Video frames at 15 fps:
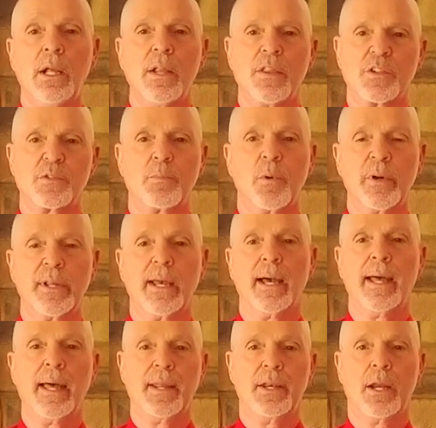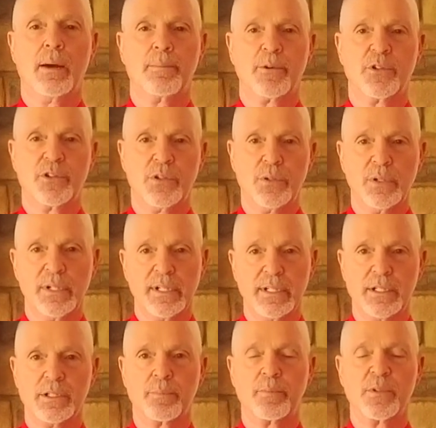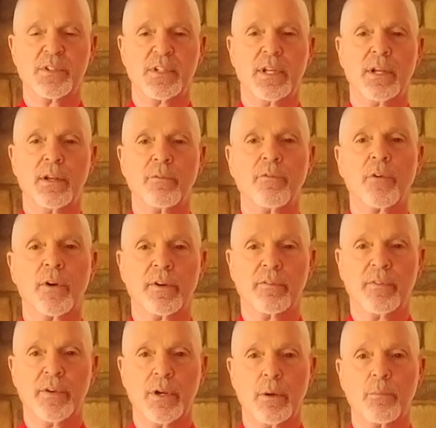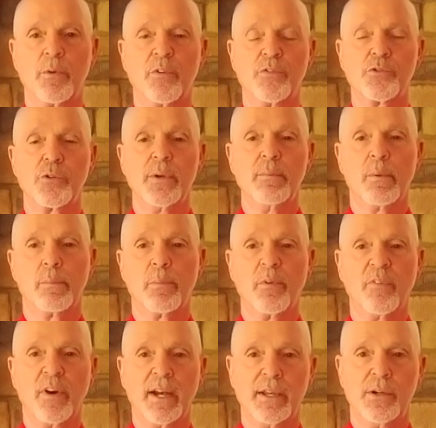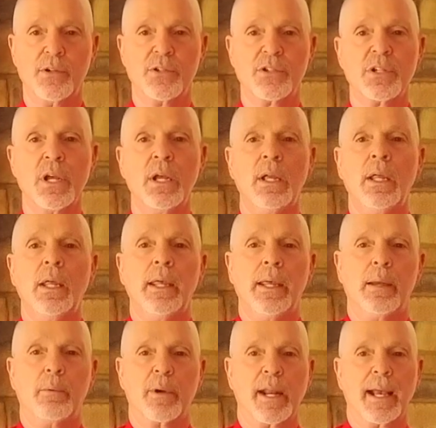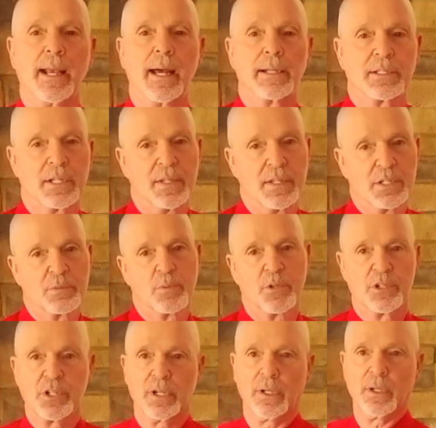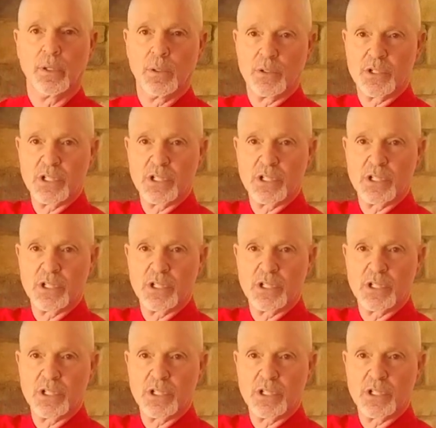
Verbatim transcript: This morning I had an opportunity to present in front of a number of treatment providers, and when I got to this particular